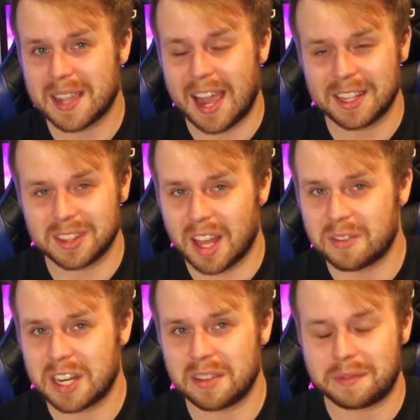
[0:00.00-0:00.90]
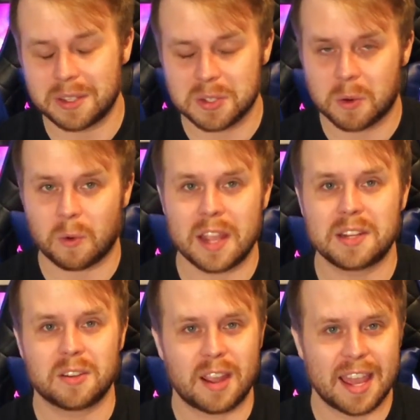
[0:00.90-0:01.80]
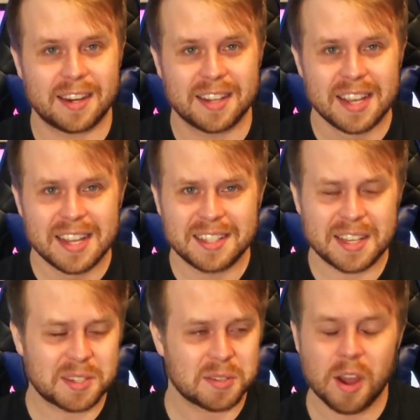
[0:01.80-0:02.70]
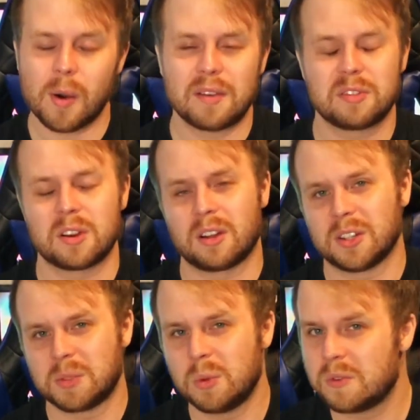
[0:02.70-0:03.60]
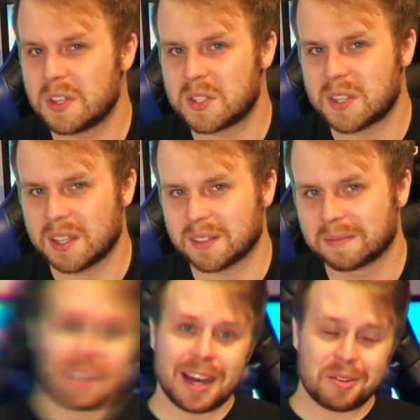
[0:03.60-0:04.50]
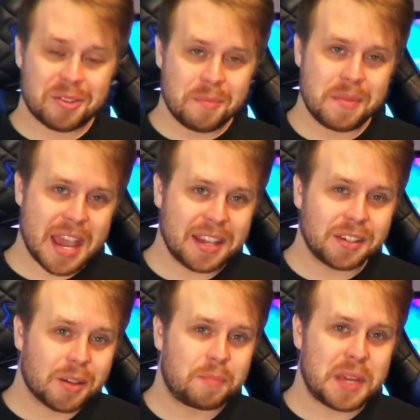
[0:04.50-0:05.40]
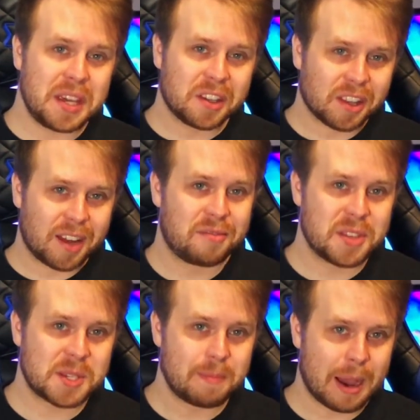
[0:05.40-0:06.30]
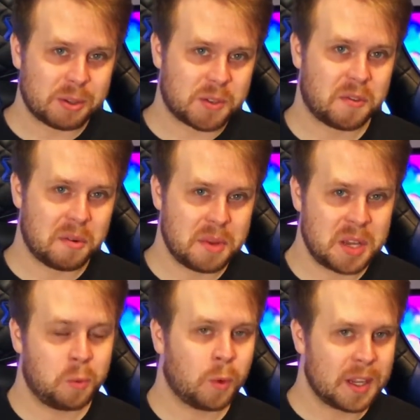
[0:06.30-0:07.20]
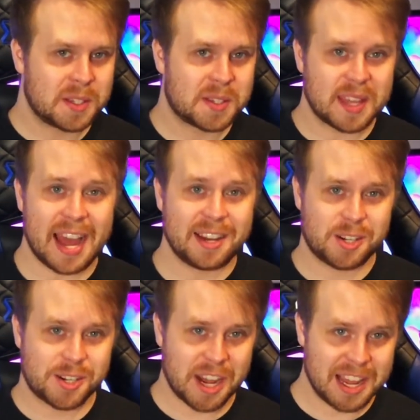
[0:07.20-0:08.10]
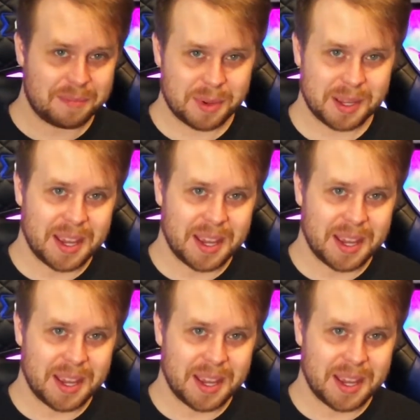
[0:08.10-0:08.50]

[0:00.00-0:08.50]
I love it. It feels great in your hand. Takes no effort at all to move this thing. Now, the main appeal of this mouse for me was that shape.